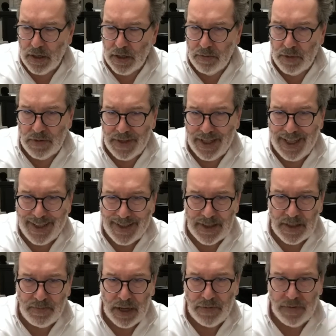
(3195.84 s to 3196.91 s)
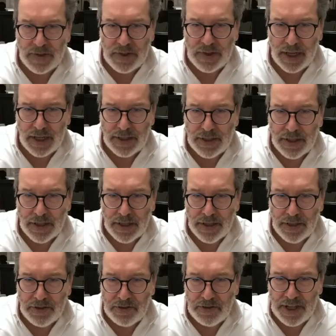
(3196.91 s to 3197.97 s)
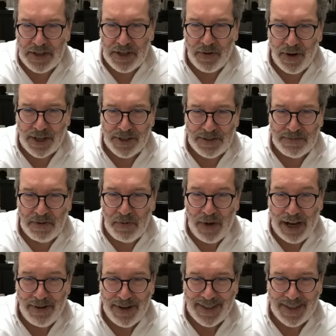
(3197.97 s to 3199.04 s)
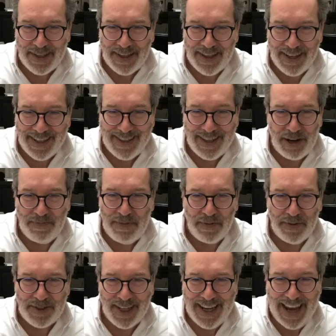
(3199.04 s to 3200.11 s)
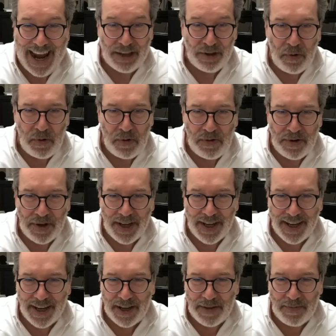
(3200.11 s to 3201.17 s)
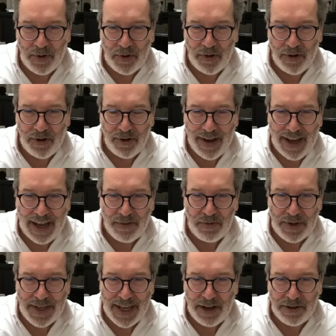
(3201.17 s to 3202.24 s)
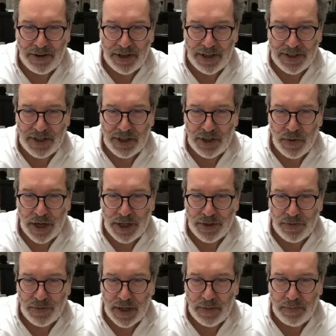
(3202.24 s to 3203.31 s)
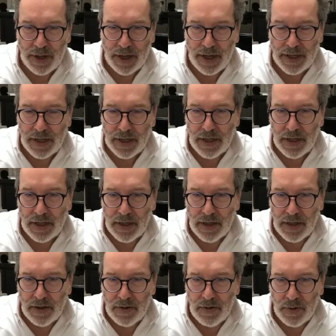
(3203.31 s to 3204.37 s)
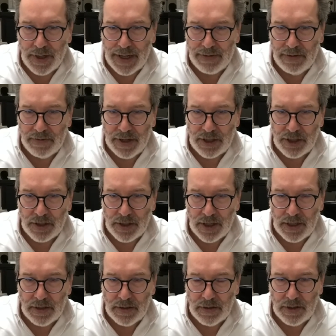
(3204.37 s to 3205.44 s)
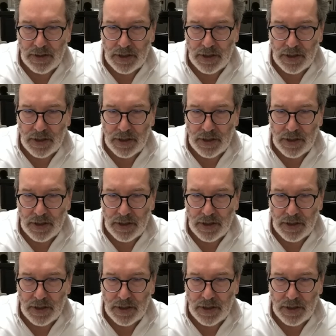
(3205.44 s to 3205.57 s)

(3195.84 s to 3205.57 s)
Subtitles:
But if it isn't a buffer state, then the question is, where is there a buffer state at all? Or have we now got a situation whereby we have eventually,